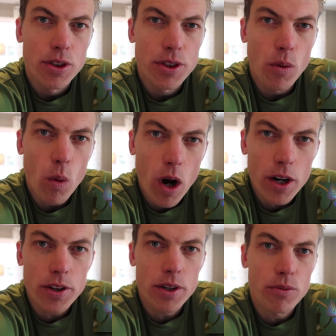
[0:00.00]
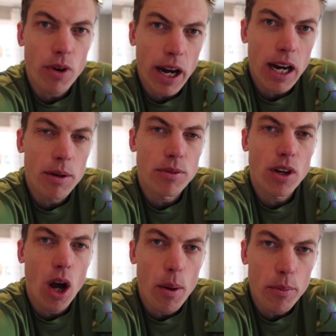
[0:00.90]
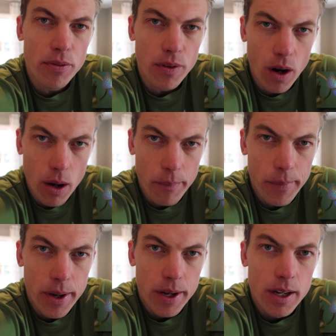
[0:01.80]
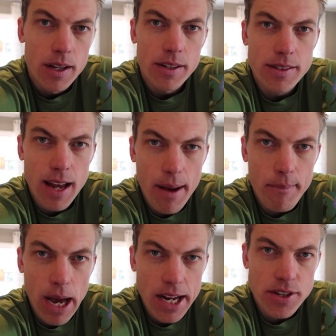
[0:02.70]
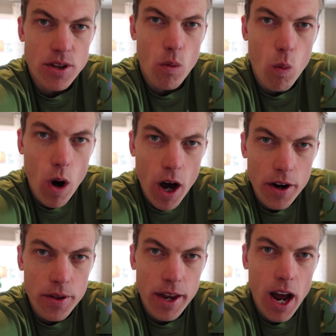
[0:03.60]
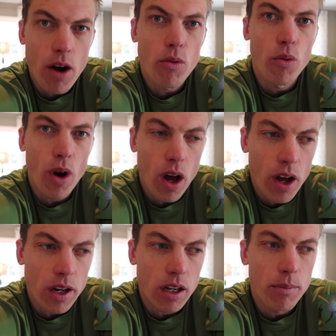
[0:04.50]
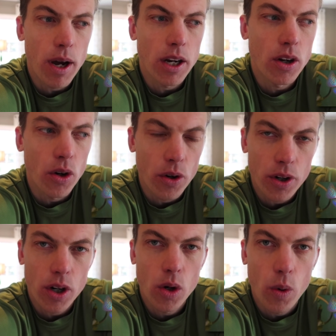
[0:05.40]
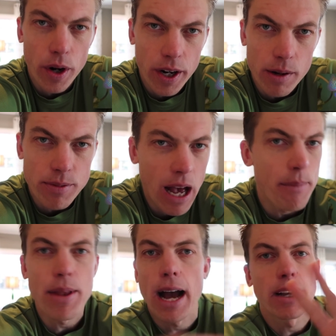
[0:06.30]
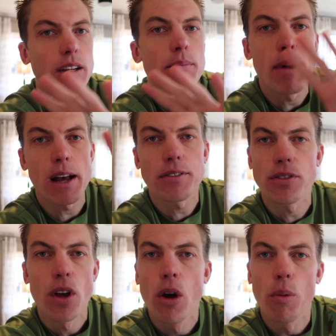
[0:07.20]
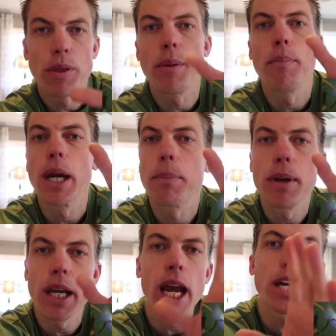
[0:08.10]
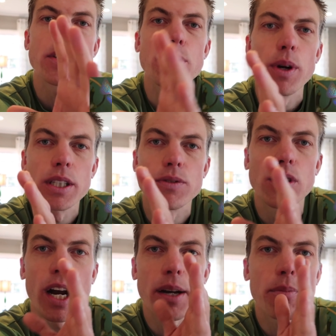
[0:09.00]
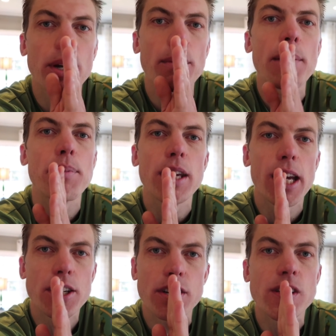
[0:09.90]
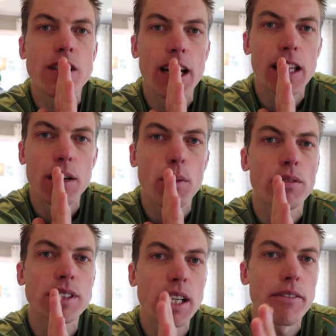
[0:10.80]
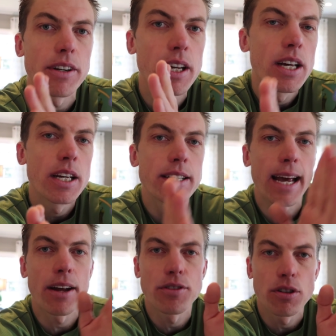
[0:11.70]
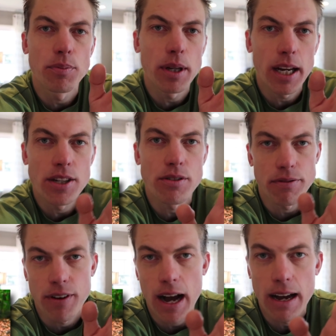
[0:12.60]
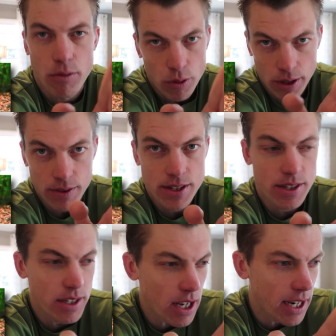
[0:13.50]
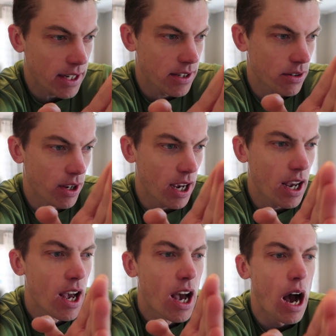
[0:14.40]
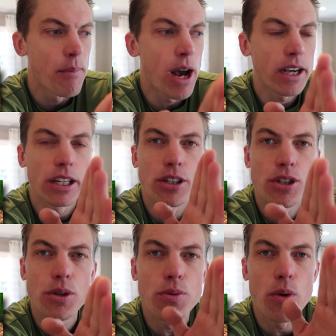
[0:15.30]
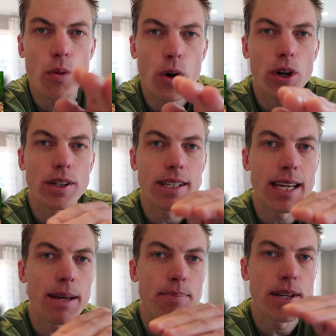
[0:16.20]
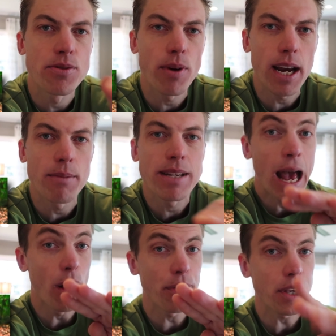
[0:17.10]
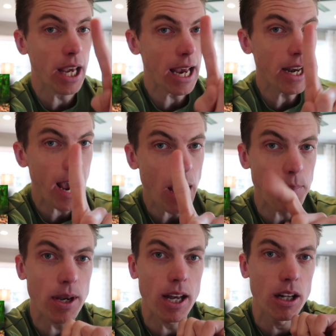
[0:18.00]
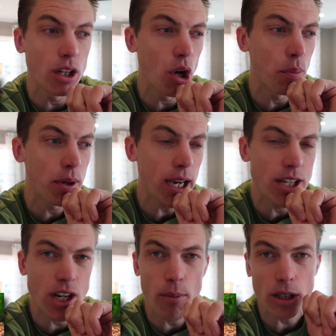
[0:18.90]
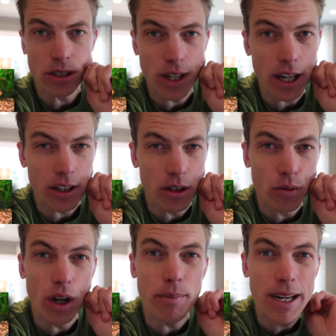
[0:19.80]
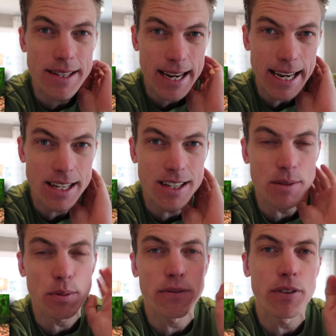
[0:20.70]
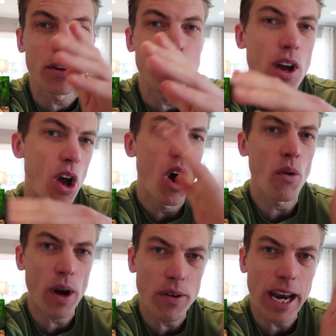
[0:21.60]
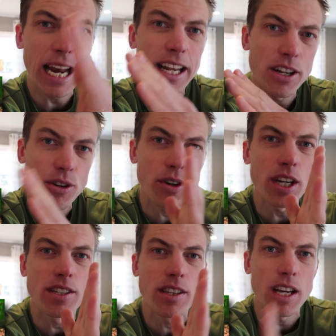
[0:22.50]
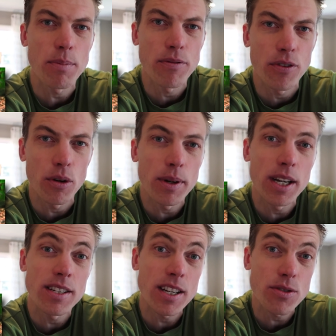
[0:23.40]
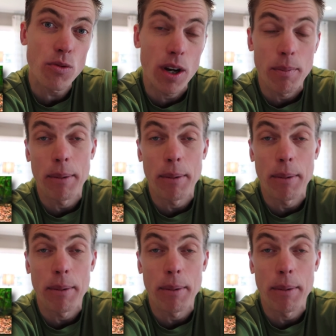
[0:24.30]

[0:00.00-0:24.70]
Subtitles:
The water that rams come from does not match the water that I run in my current aquariums. I'm not gonna mess with the big pH swings of trying to bring my pH that's slightly above 7 down to a pH of 5 or even 6, okay? I'm not gonna do the work to keep these rams healthy and happy at a low pH. I'm also not gonna run my tanks at the preferred around 80 degrees that they prefer, because guess what?